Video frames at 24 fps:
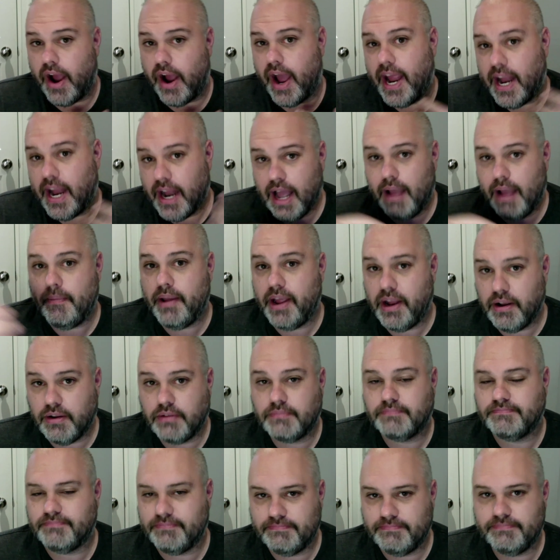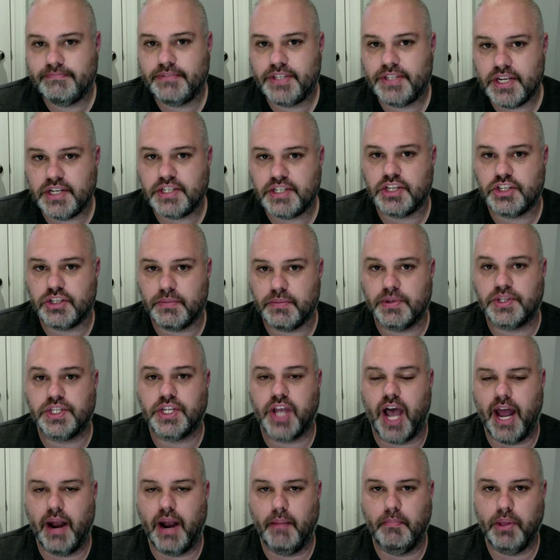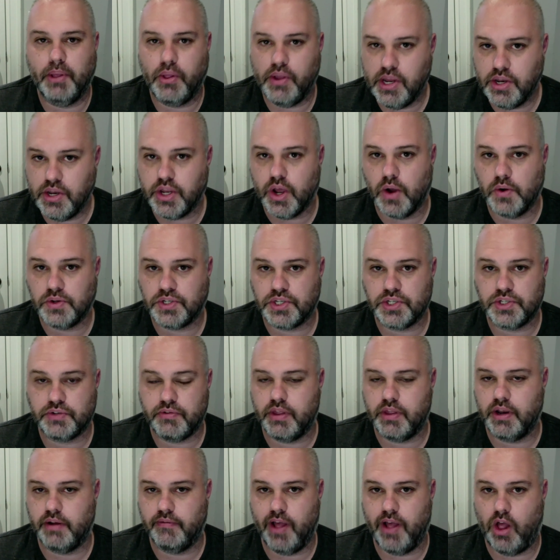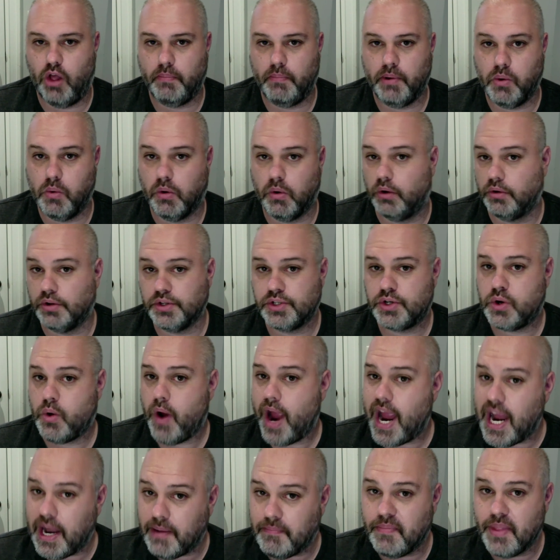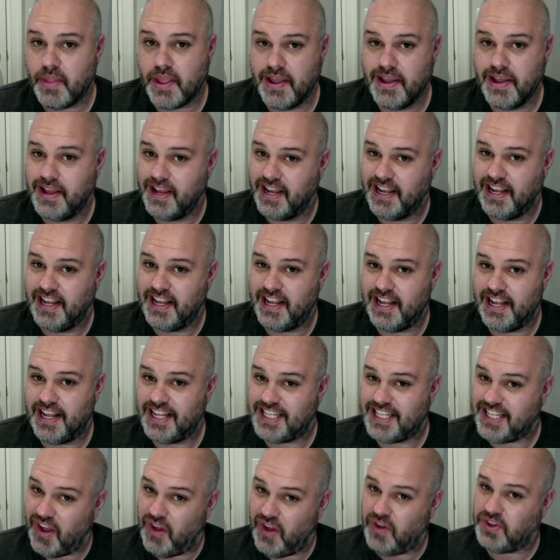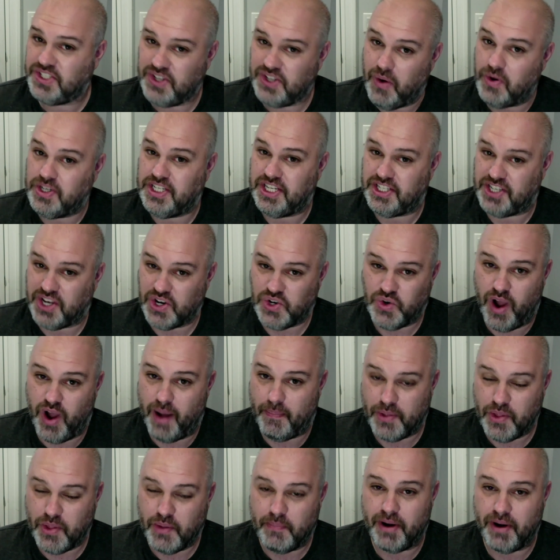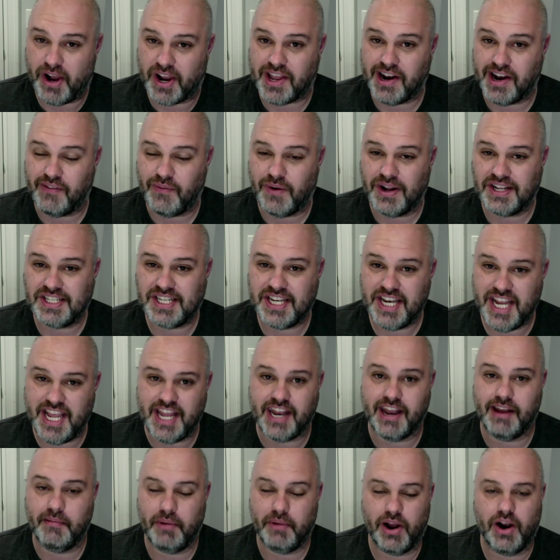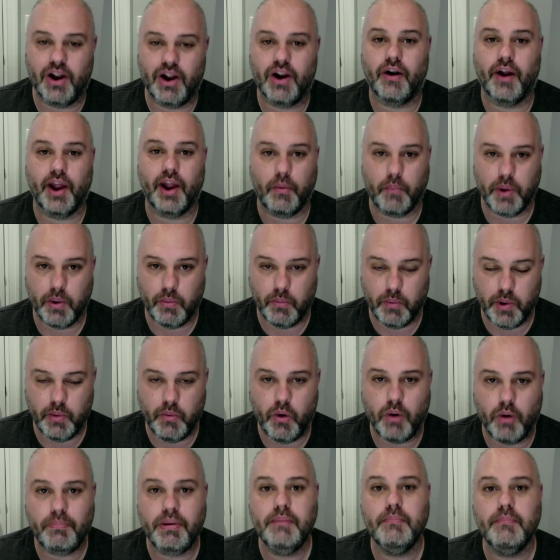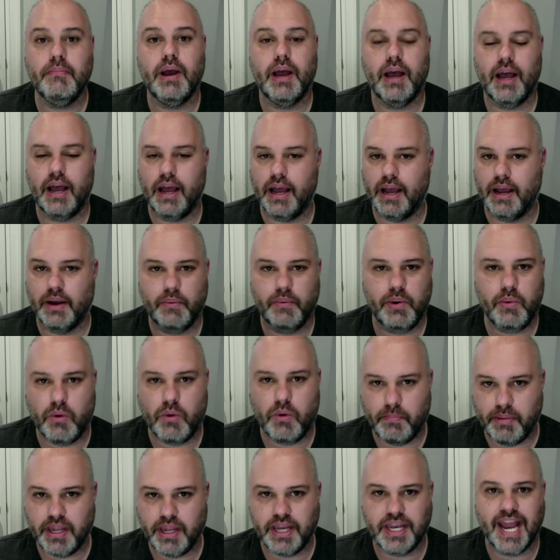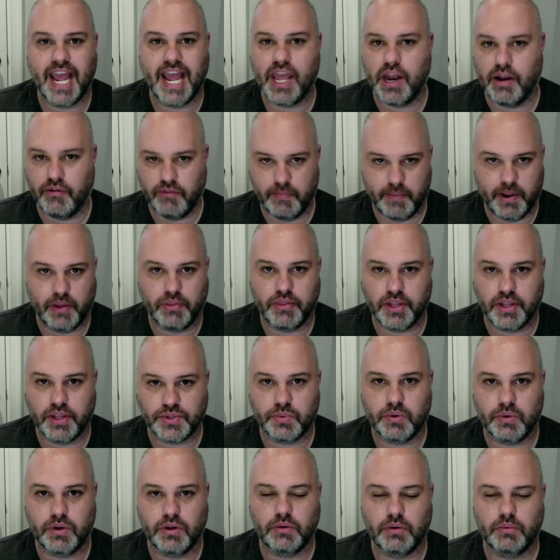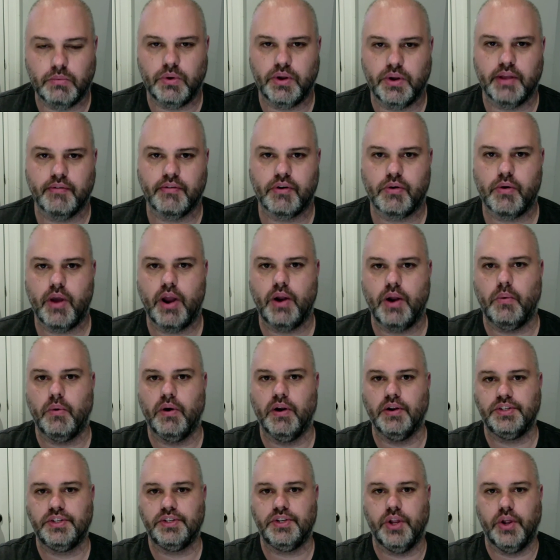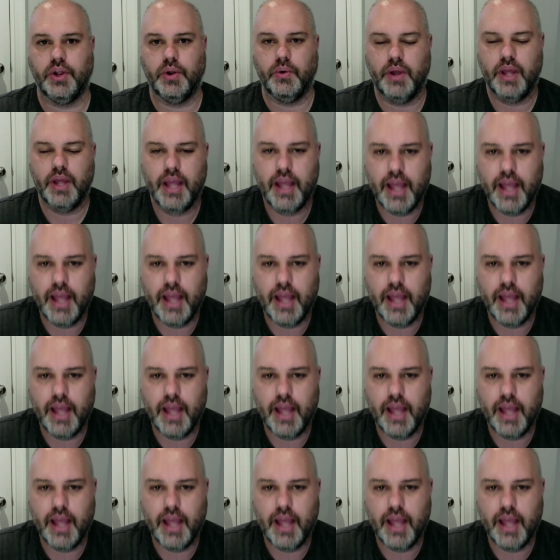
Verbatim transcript: right, I mean, cynicism aside, a billion doses for the developing world is great it's also just a drop in the bucket of what's needed. But all right, we, we won't be uh, we won't be negative about this. We'll we'll give credit where it's due.